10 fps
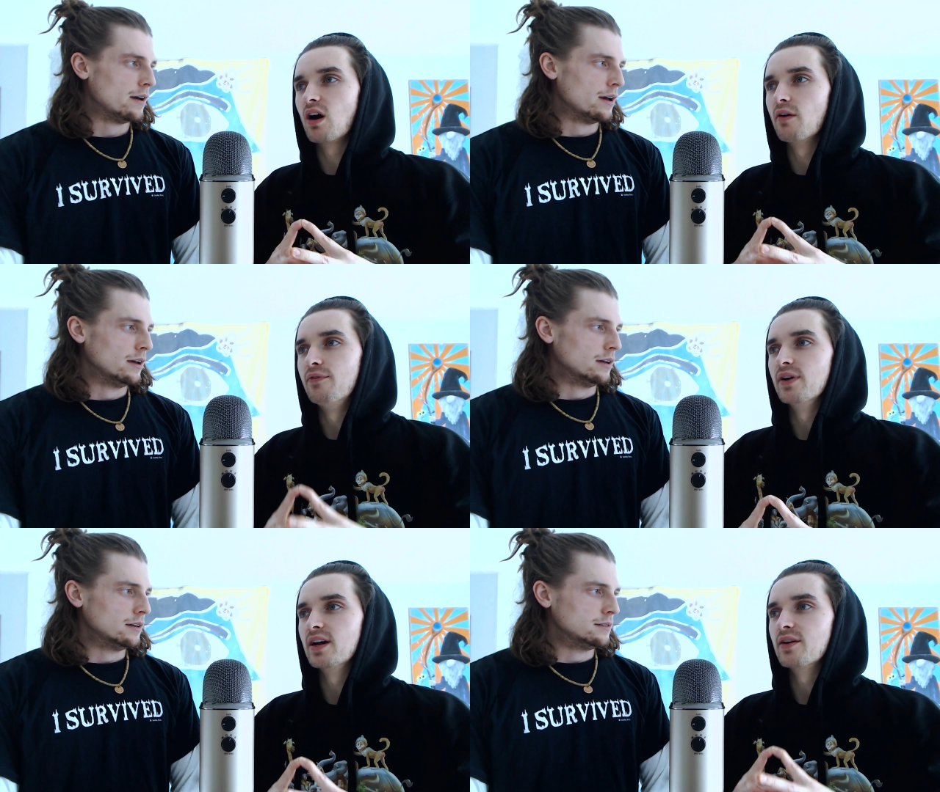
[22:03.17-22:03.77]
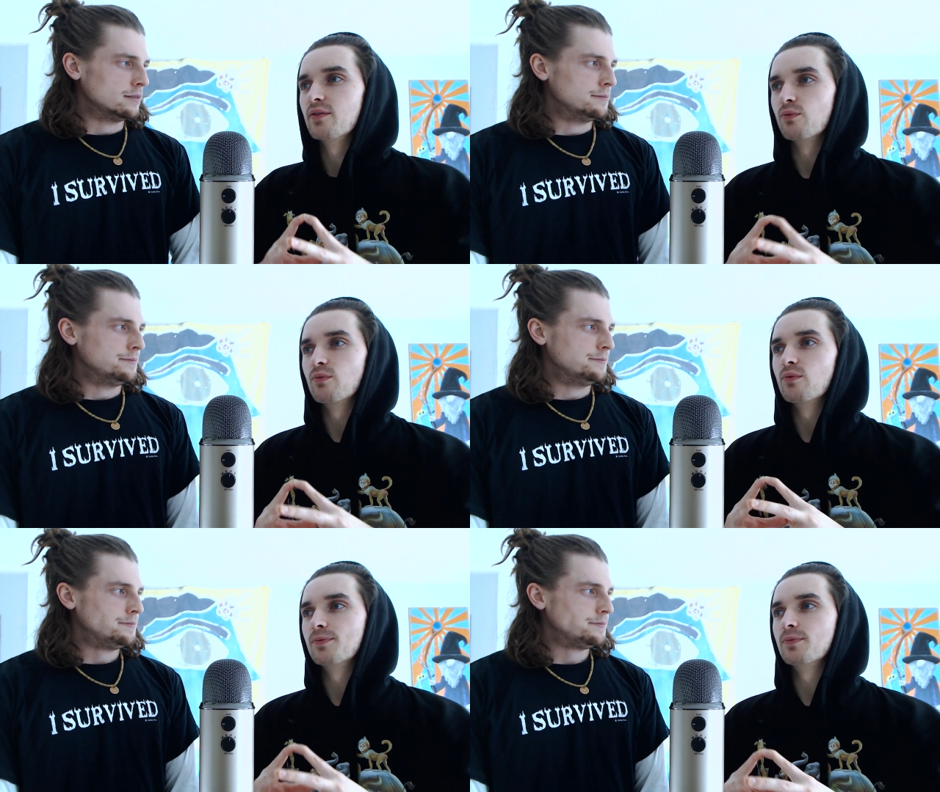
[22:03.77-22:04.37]
Speaker 1: of
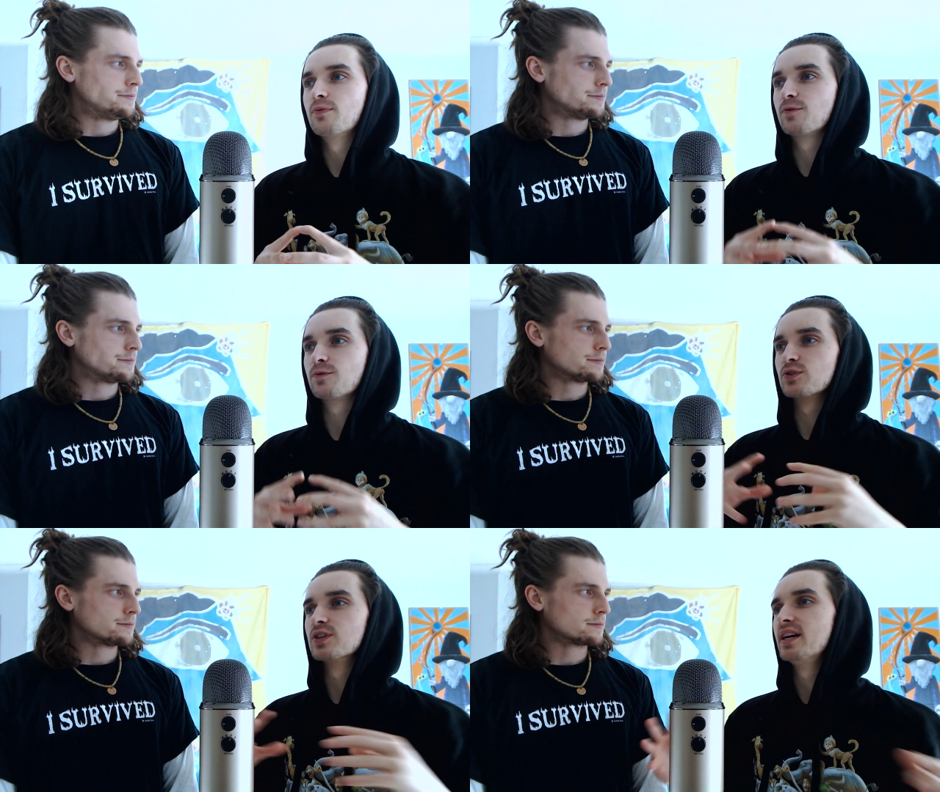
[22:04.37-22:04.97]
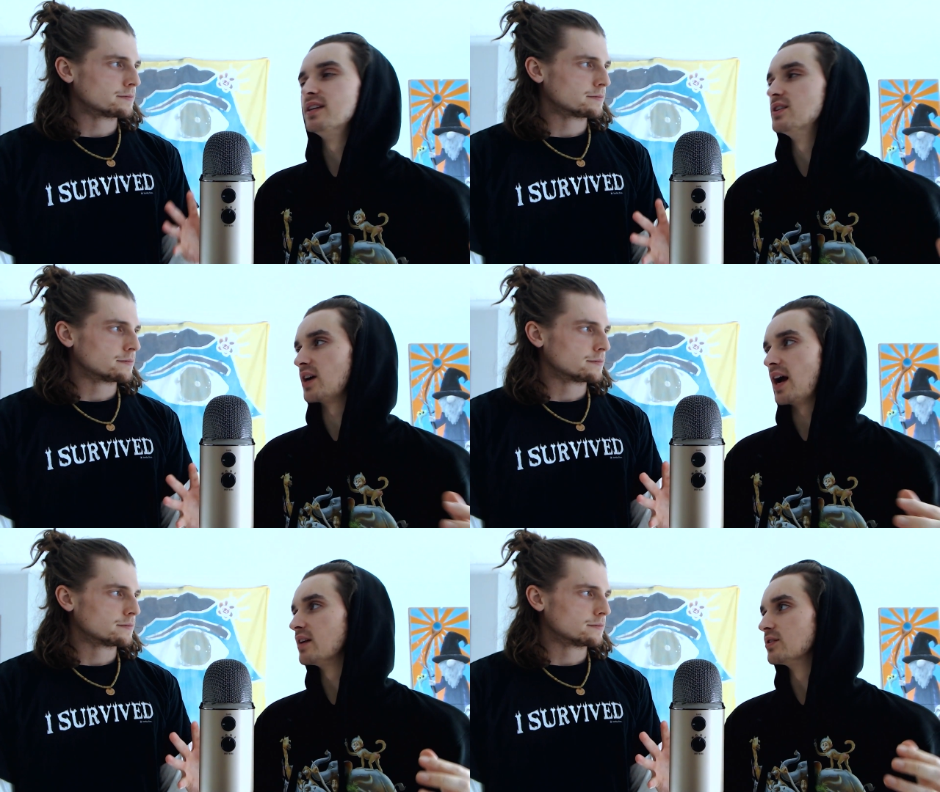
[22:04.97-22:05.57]
freeing
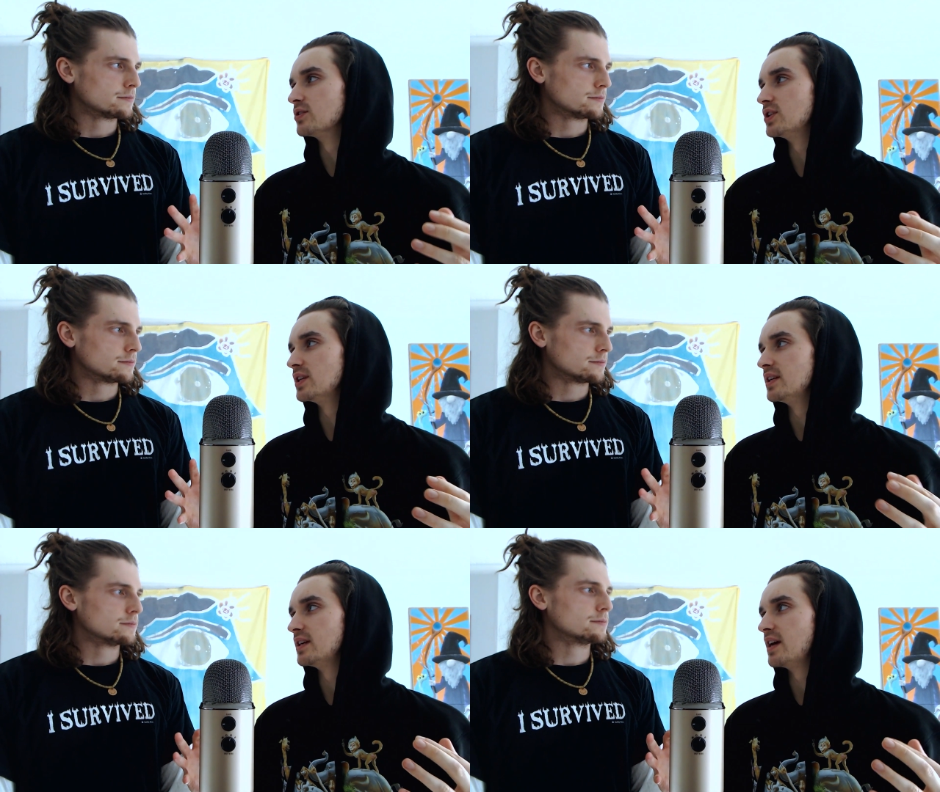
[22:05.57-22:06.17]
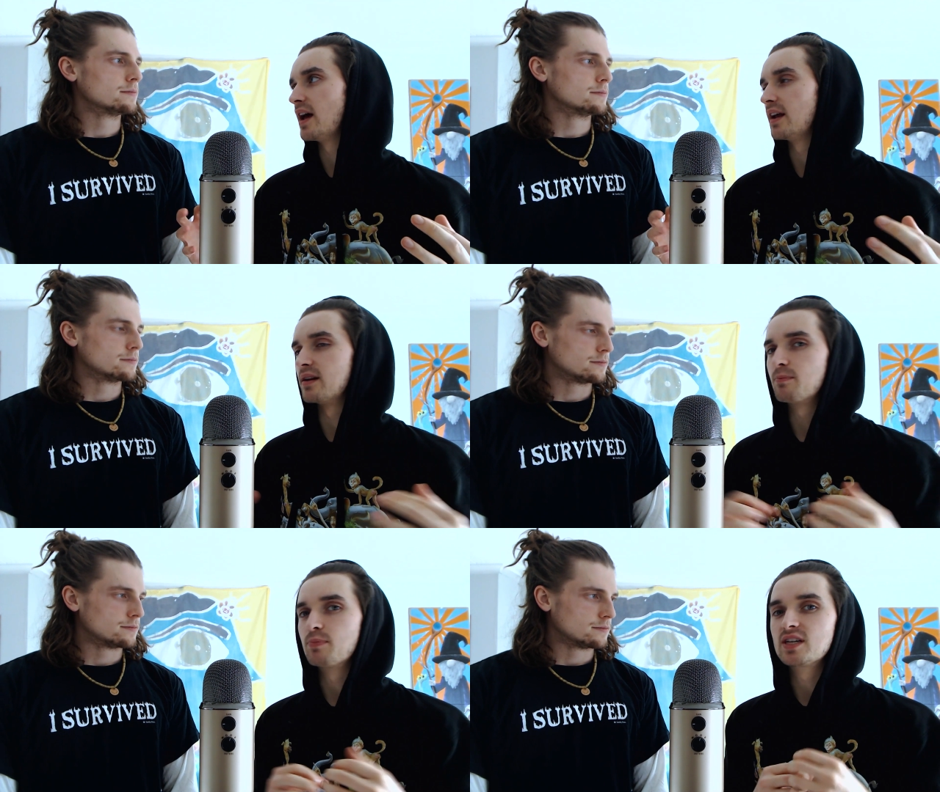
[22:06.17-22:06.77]
your energy
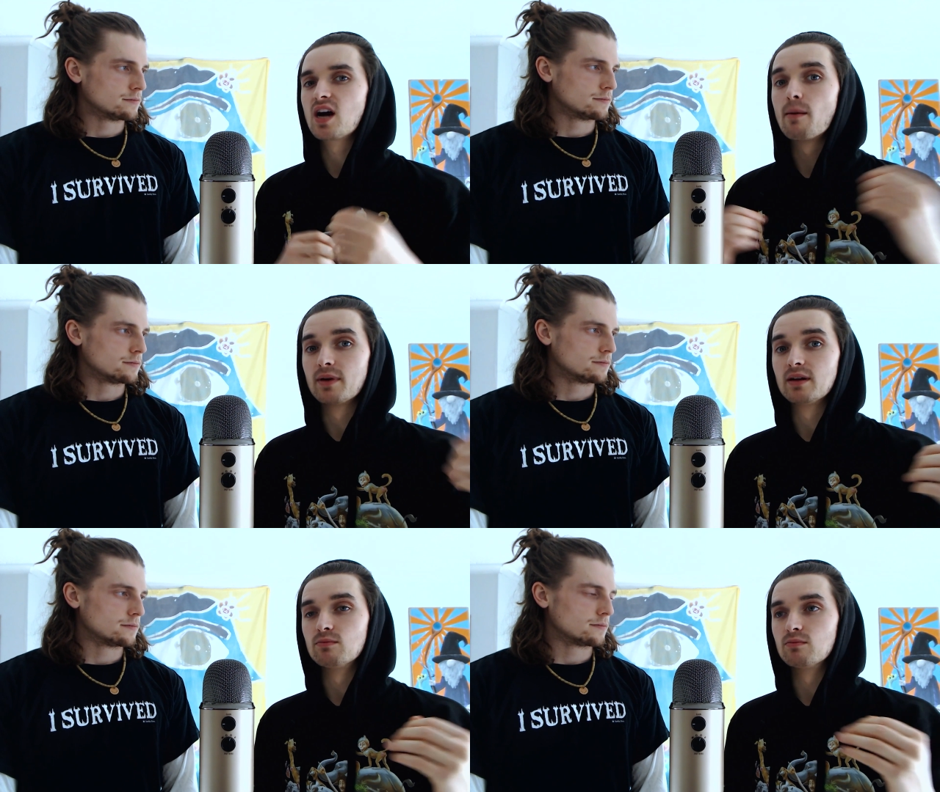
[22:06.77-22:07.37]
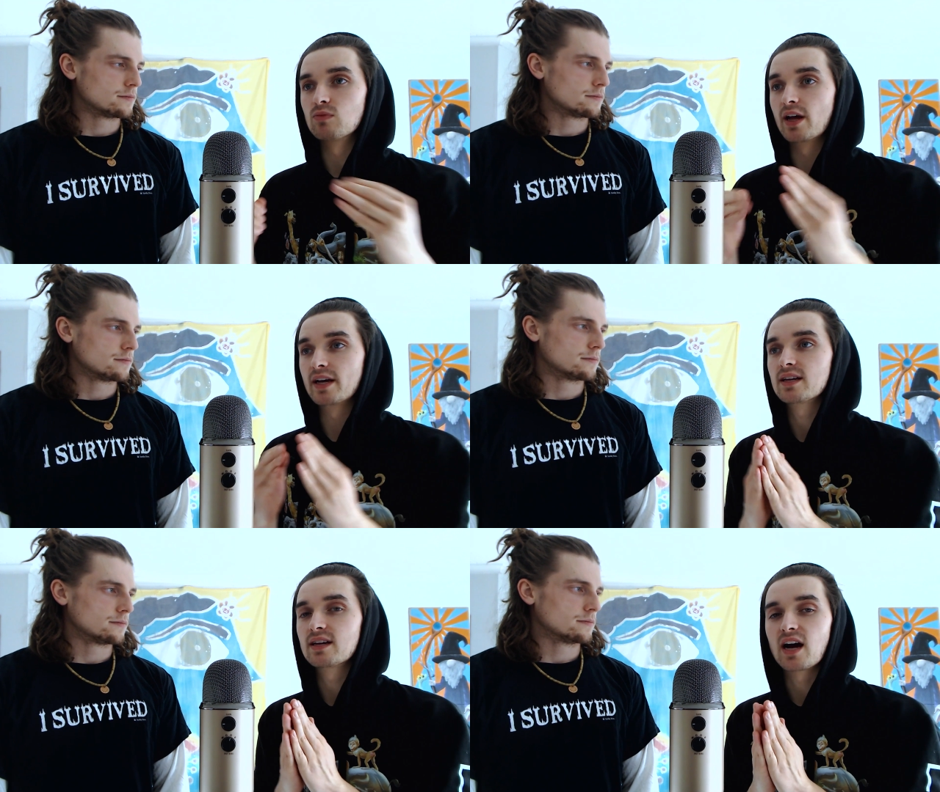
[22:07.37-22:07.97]
and becoming
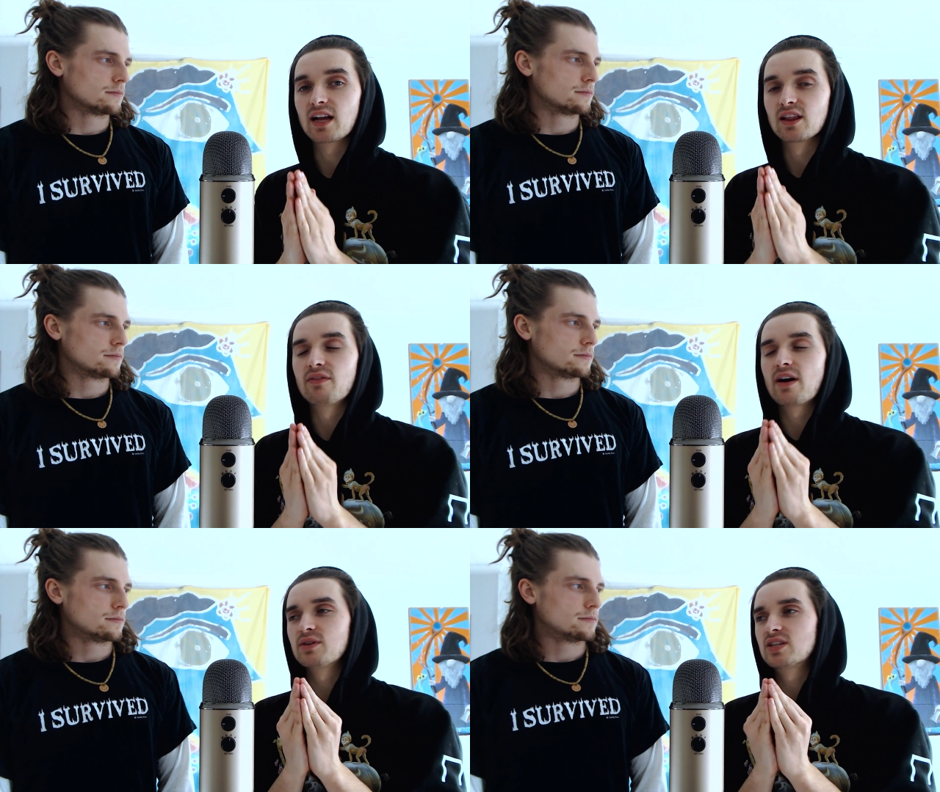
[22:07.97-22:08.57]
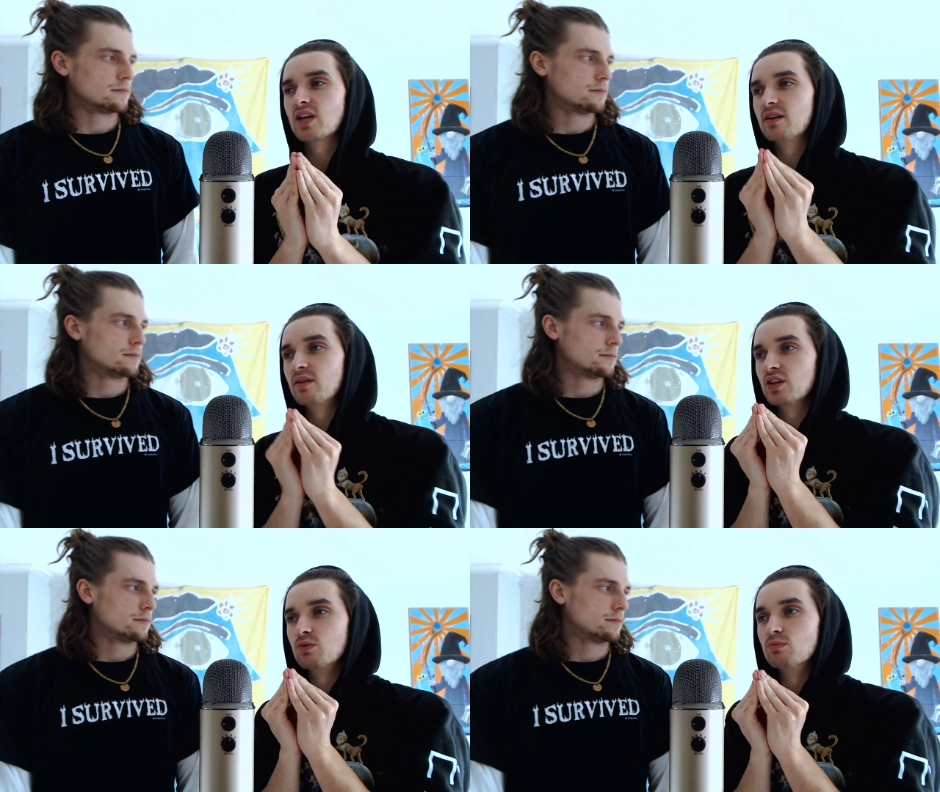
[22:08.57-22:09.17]
like… I love how he said you